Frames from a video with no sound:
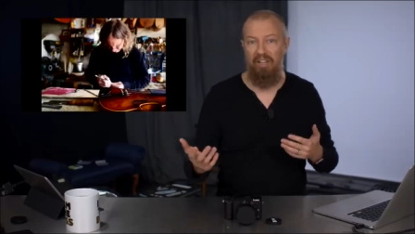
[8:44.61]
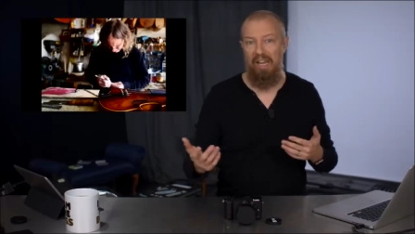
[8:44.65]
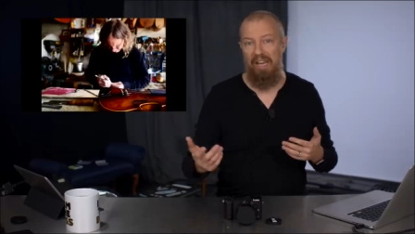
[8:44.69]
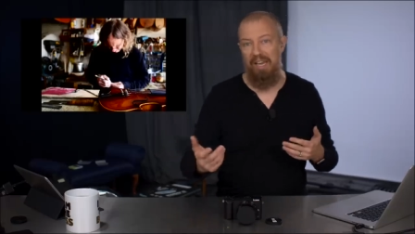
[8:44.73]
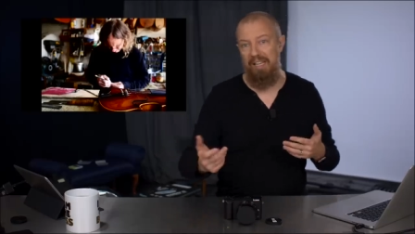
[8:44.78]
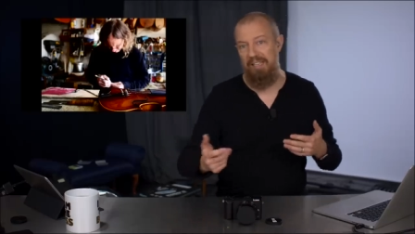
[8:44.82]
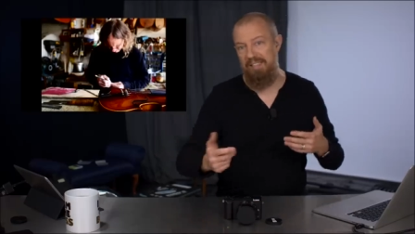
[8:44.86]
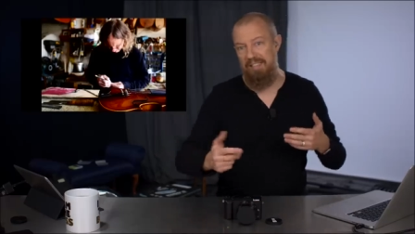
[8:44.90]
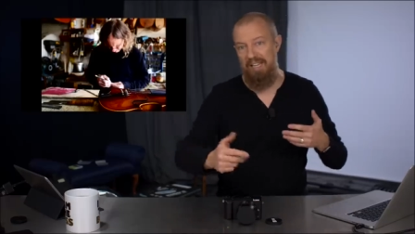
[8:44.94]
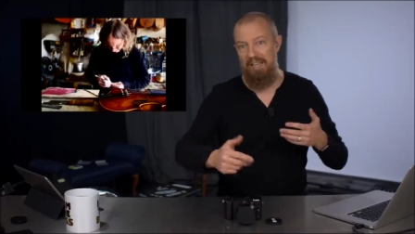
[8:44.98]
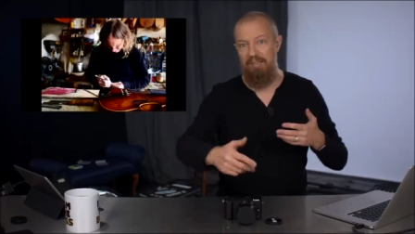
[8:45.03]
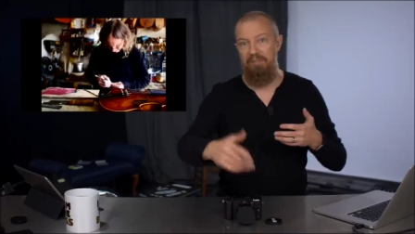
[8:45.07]

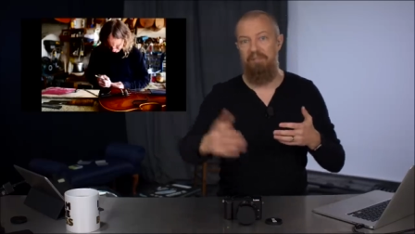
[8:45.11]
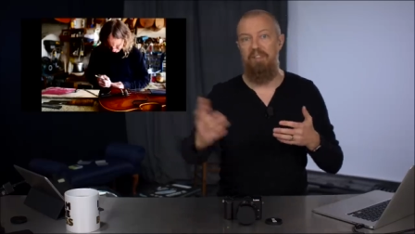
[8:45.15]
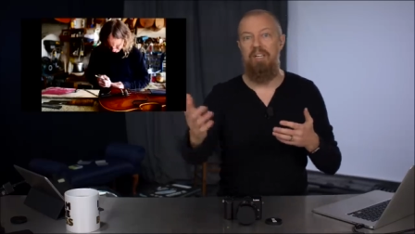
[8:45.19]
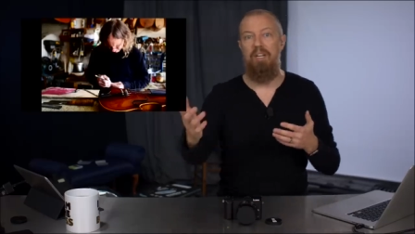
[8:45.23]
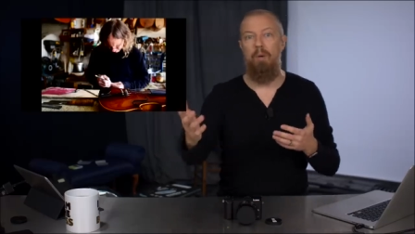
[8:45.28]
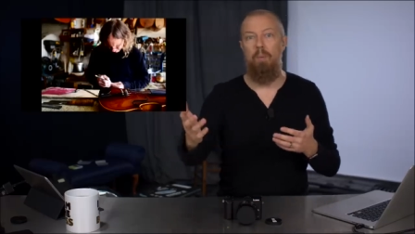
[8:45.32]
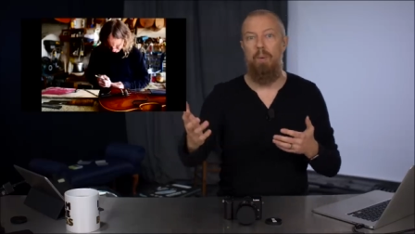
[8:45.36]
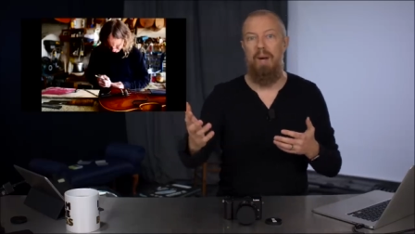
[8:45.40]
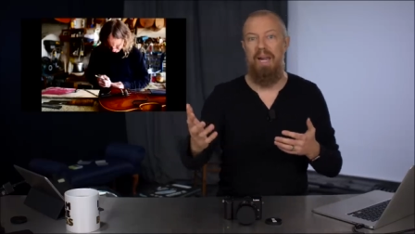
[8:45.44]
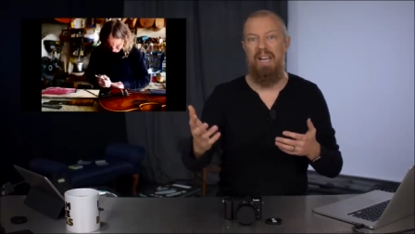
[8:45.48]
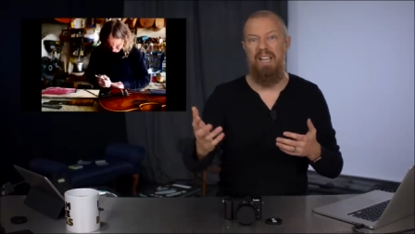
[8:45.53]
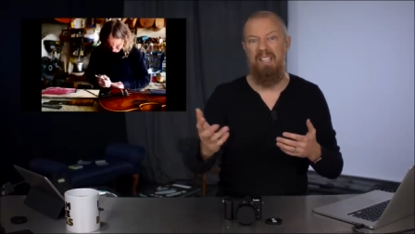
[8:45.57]
at ten feet
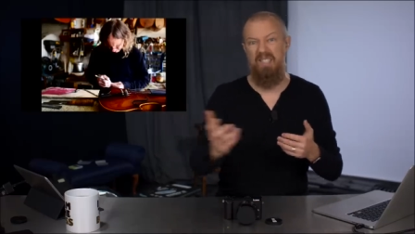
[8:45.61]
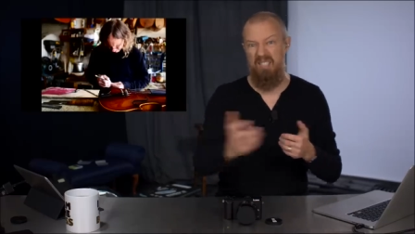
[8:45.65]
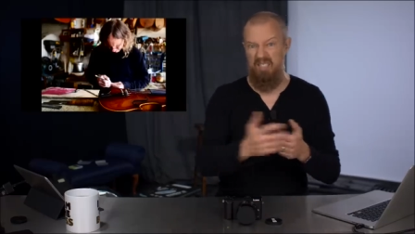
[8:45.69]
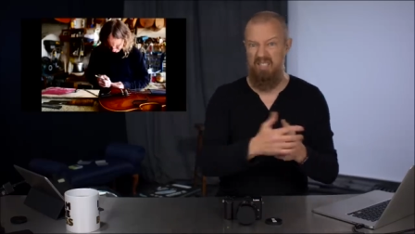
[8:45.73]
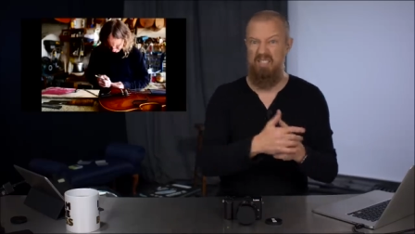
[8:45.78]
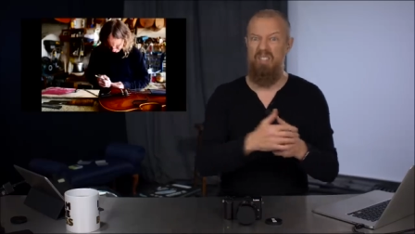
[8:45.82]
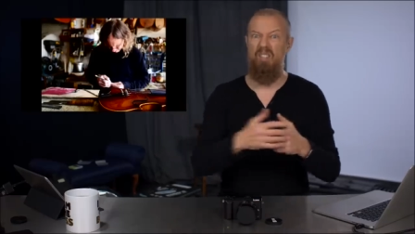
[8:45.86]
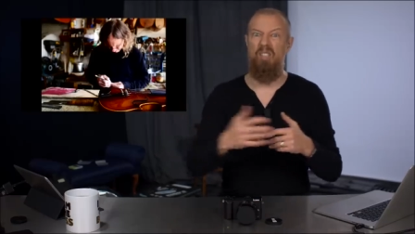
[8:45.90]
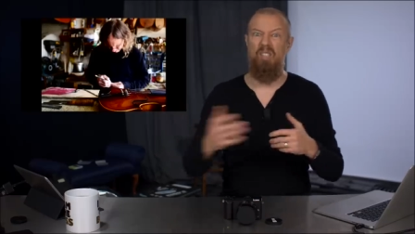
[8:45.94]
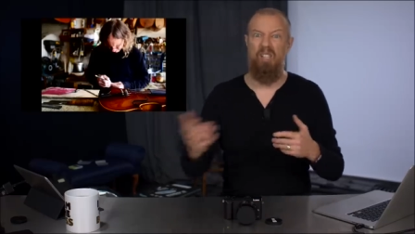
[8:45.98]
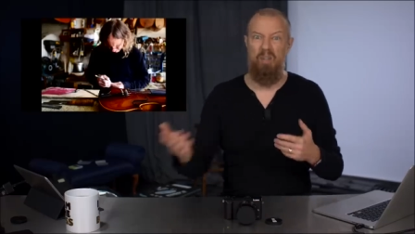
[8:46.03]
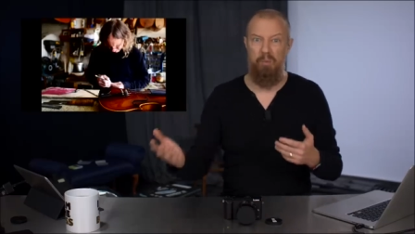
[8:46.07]
away and
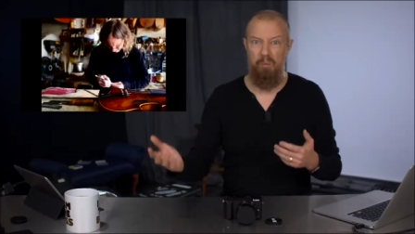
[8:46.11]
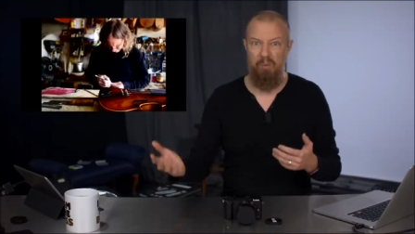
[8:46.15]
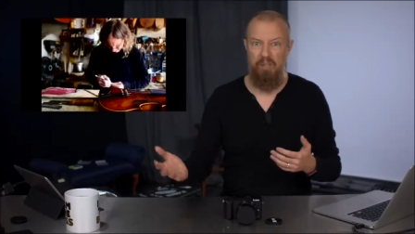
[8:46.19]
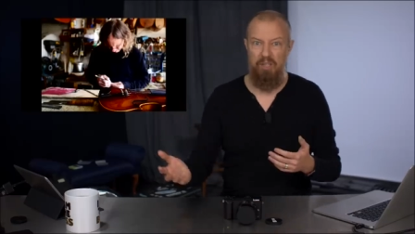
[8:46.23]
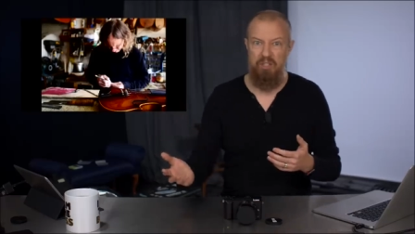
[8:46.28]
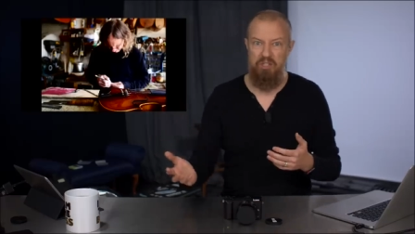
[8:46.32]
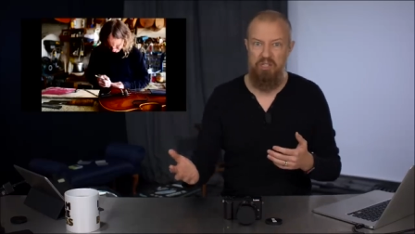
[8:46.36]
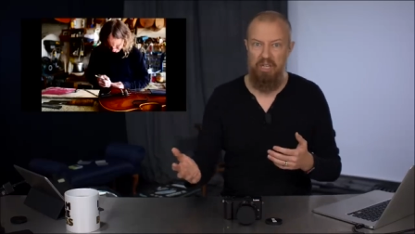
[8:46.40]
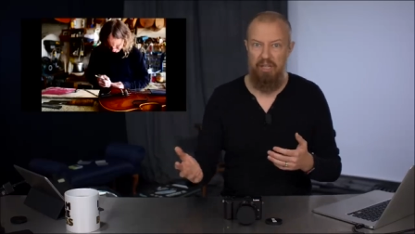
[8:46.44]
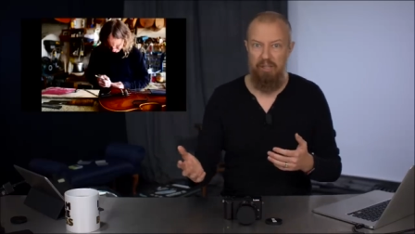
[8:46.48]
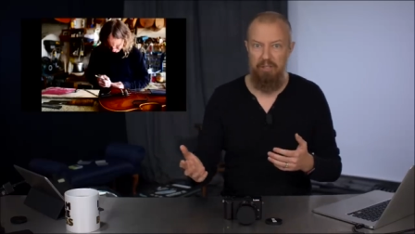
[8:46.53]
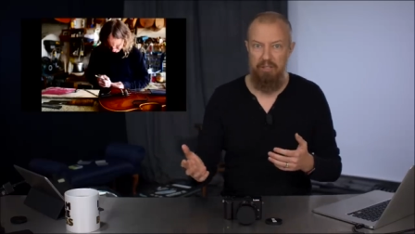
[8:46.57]
still get really
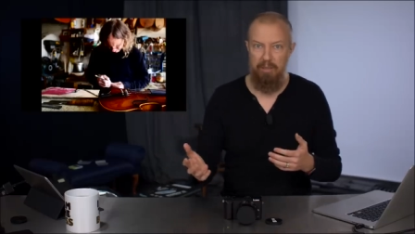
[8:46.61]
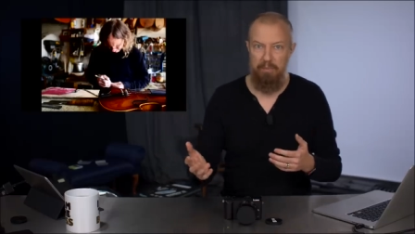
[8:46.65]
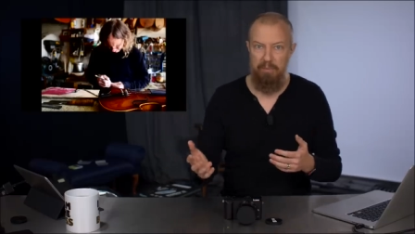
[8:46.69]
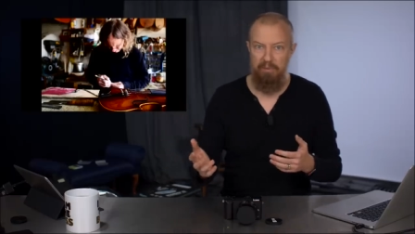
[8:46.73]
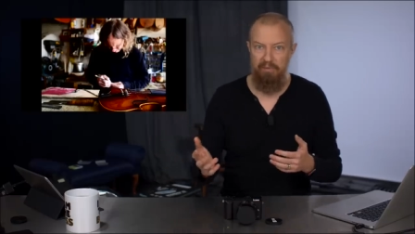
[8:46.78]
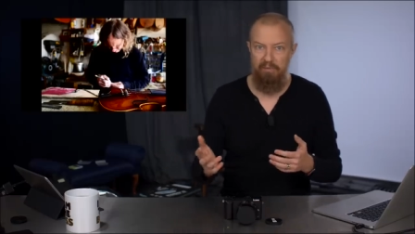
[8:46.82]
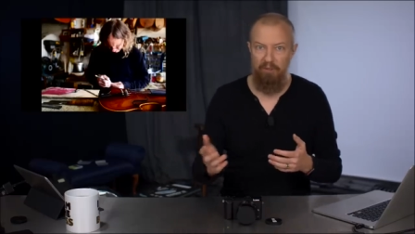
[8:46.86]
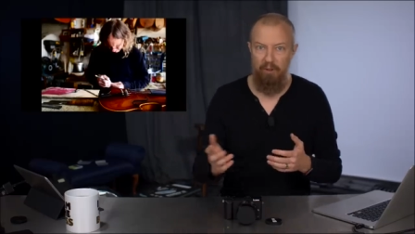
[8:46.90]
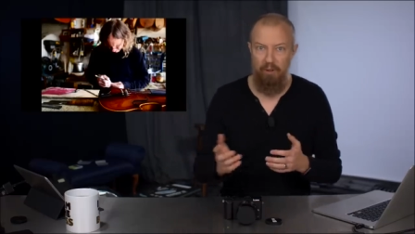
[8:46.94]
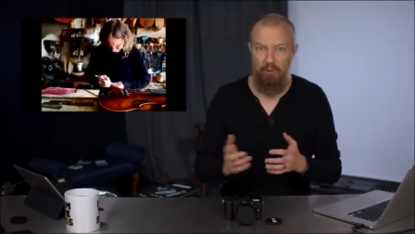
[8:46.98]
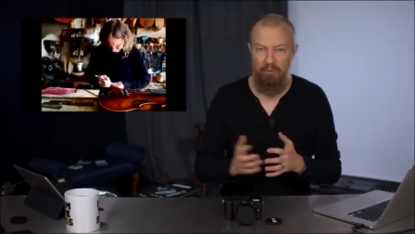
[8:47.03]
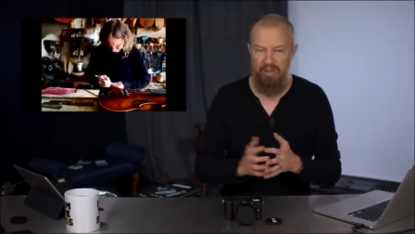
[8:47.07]
shallow depth of
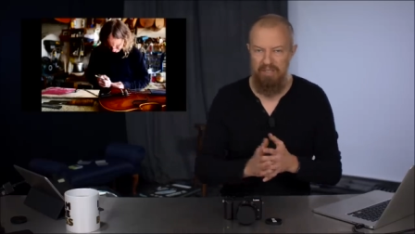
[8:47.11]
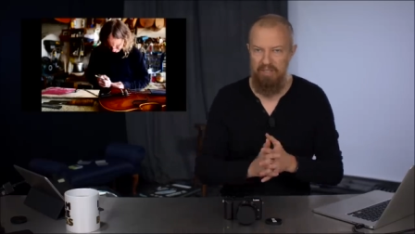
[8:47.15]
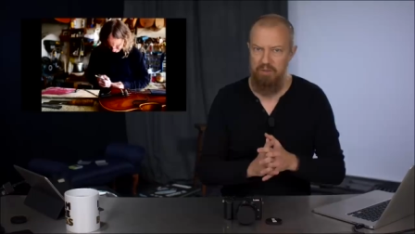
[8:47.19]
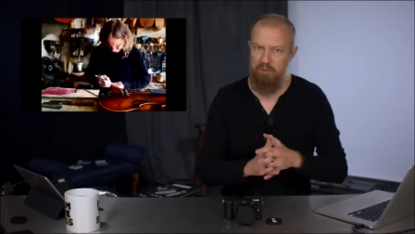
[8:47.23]
field, right?